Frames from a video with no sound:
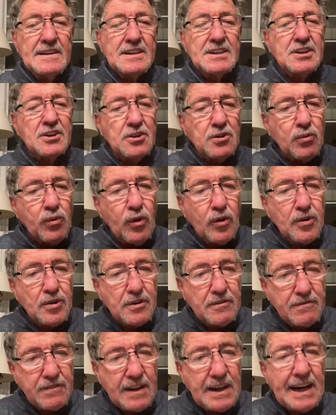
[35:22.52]
to the Word
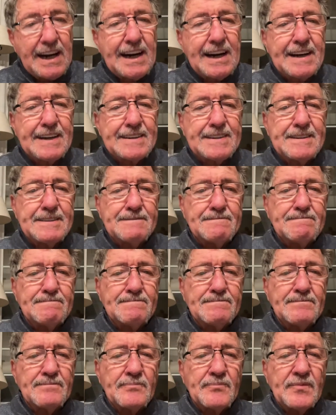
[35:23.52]
of God
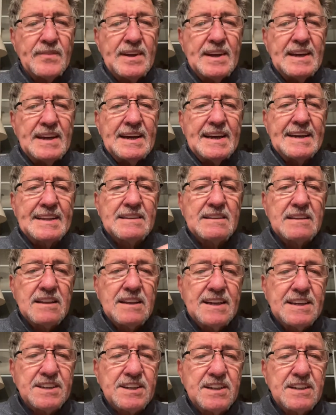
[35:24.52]
and
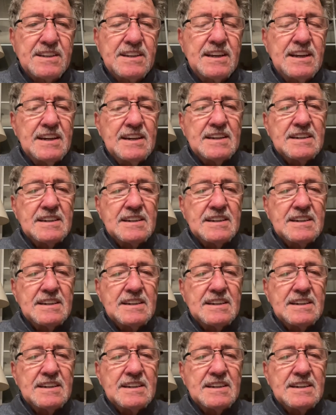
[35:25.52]
listen